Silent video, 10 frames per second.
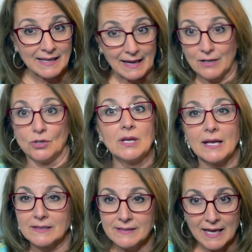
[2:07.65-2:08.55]
and you can
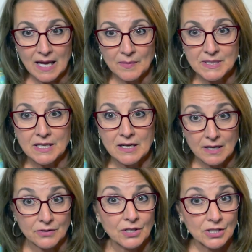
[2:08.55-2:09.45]
get scammed in
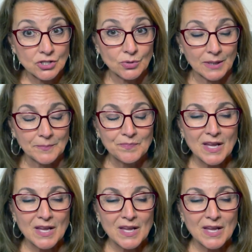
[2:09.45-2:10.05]
another country.